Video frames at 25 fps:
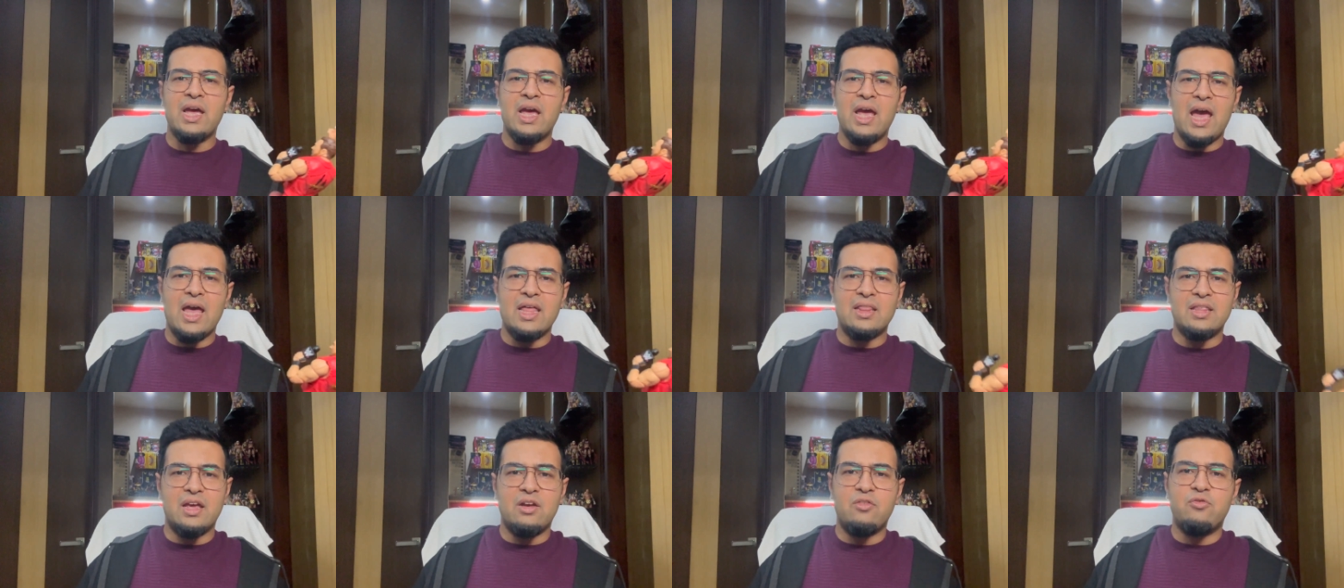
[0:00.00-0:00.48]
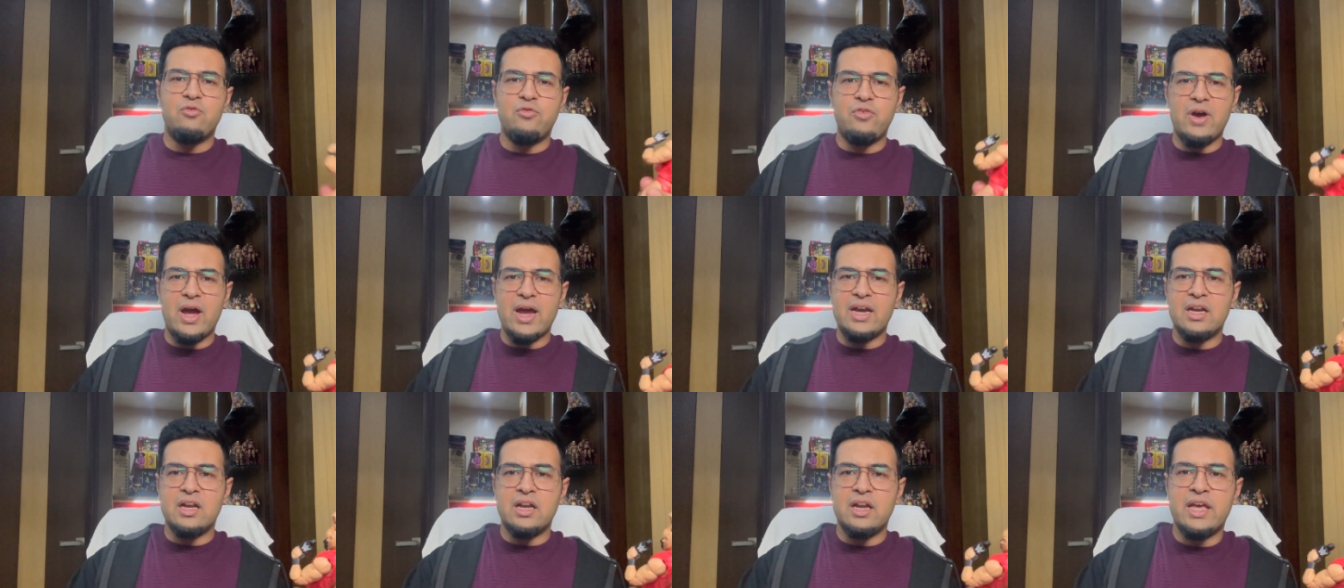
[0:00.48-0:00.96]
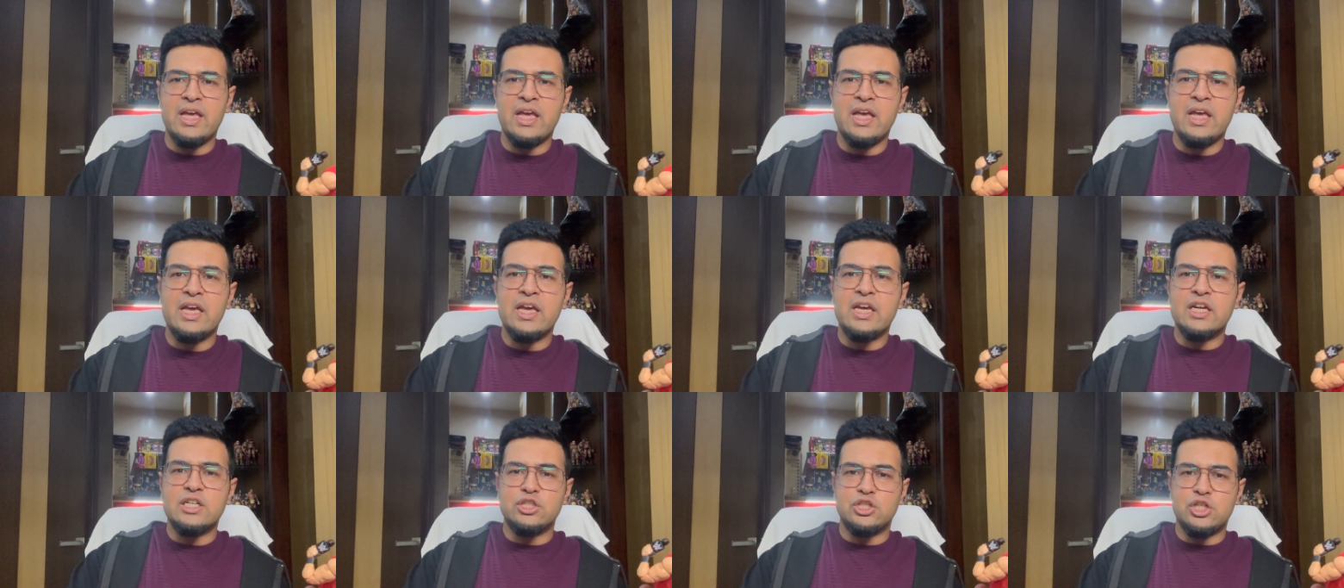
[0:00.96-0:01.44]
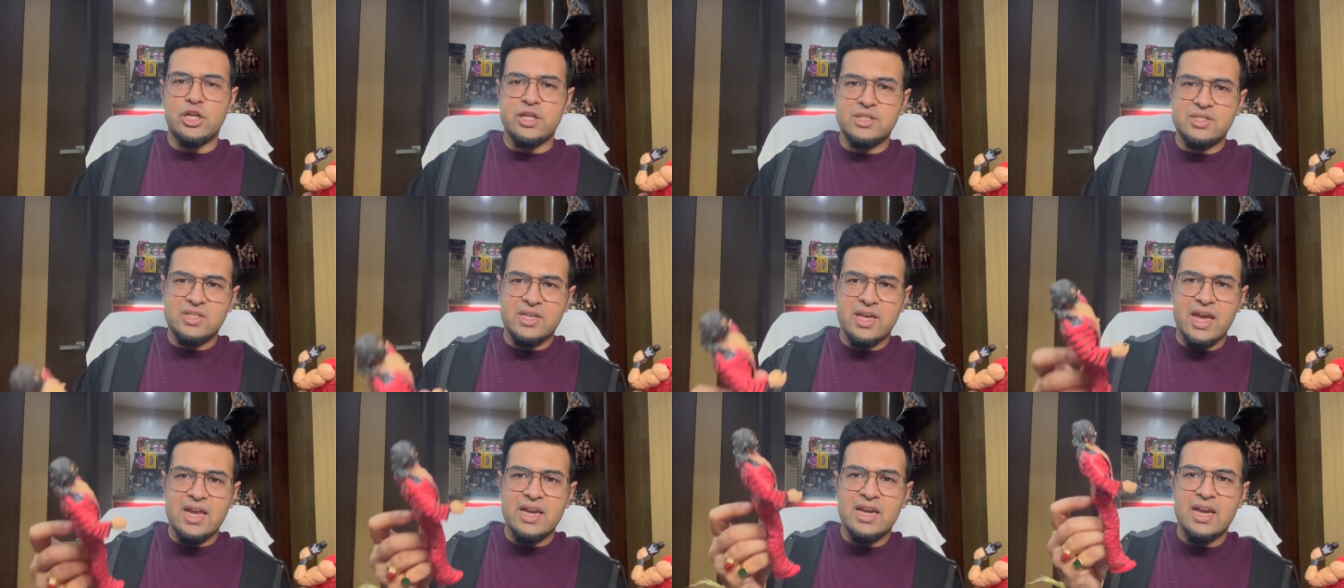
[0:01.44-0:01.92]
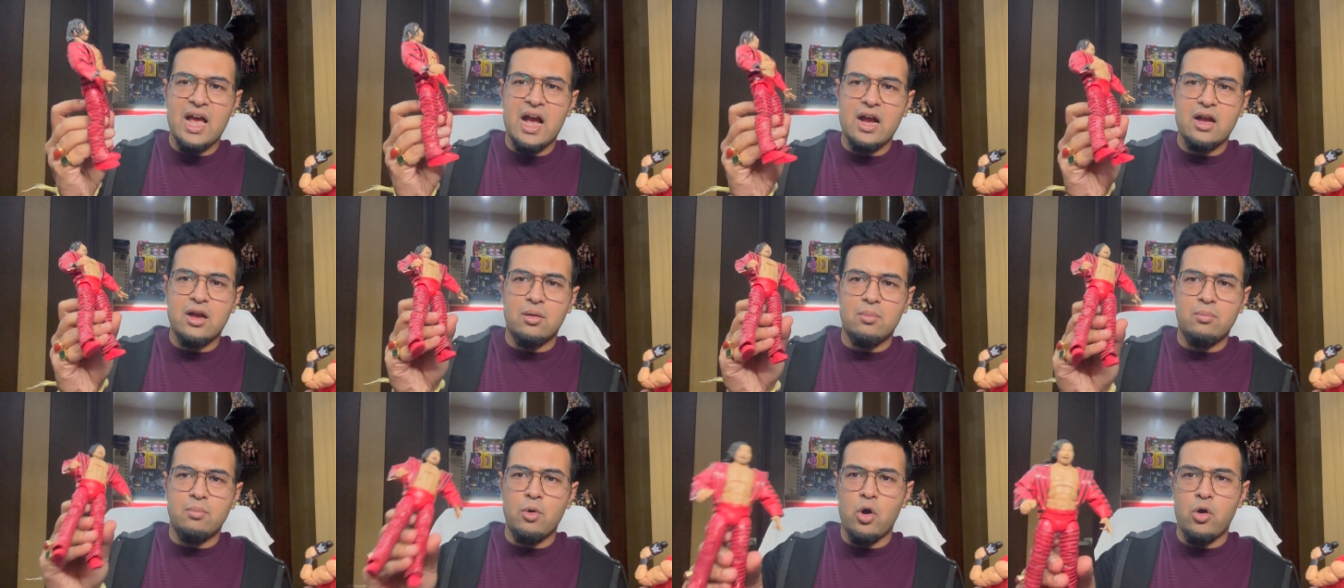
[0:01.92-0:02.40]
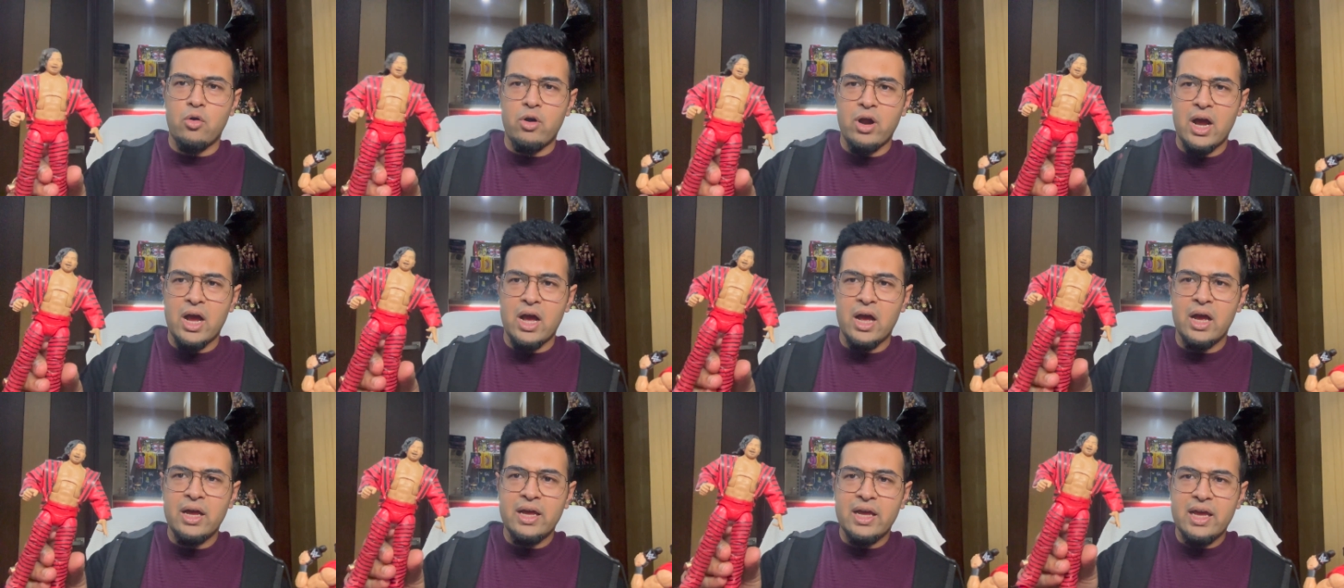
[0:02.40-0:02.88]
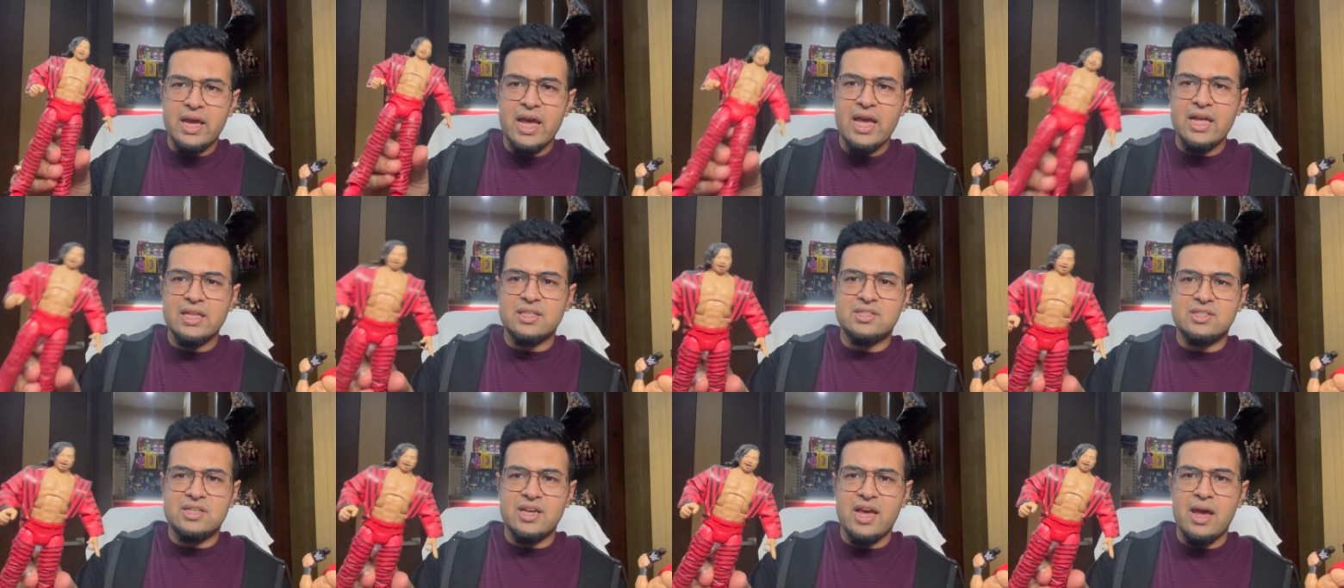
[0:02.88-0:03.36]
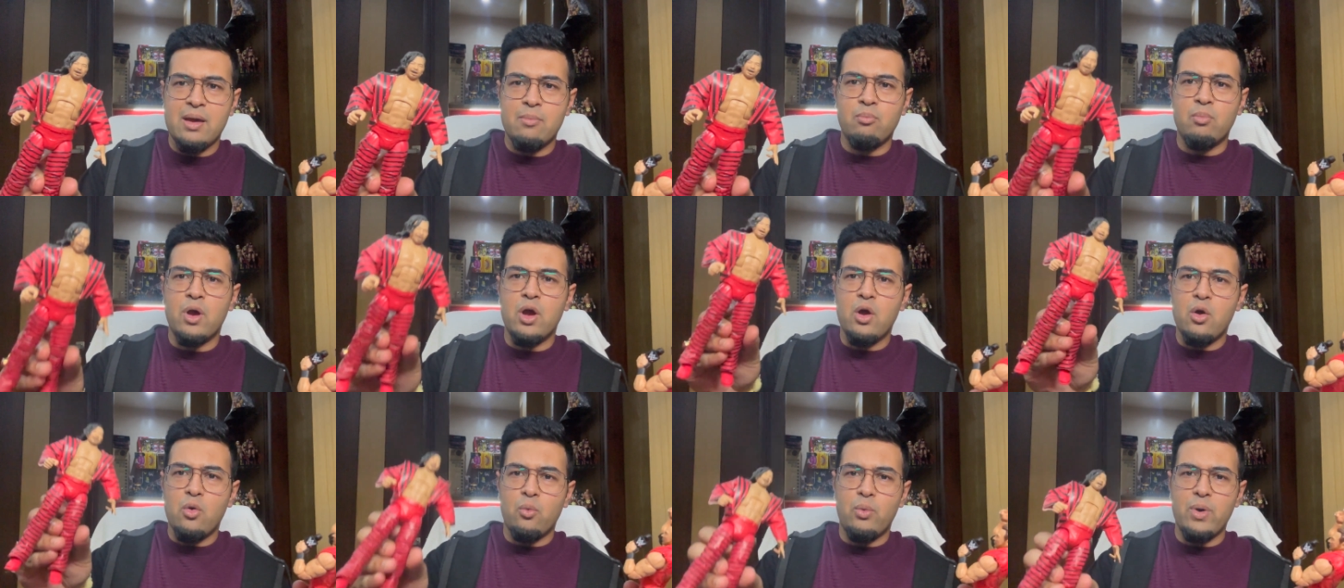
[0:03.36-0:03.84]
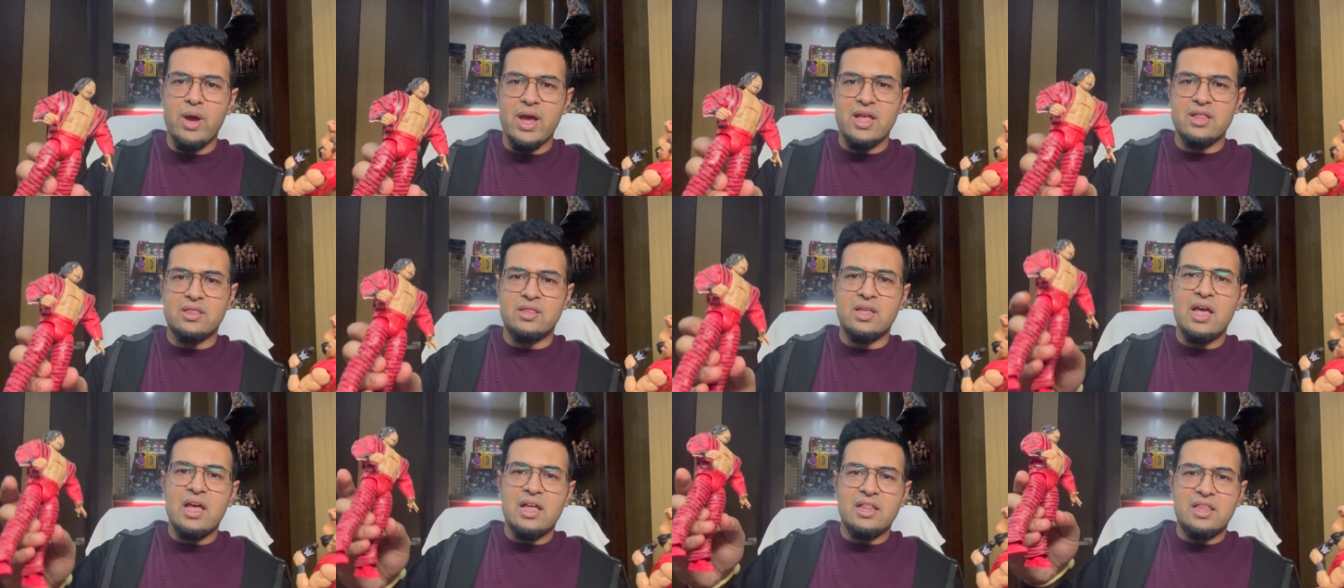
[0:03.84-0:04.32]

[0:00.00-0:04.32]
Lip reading: and then finally Shinsuke Nakamura hits him with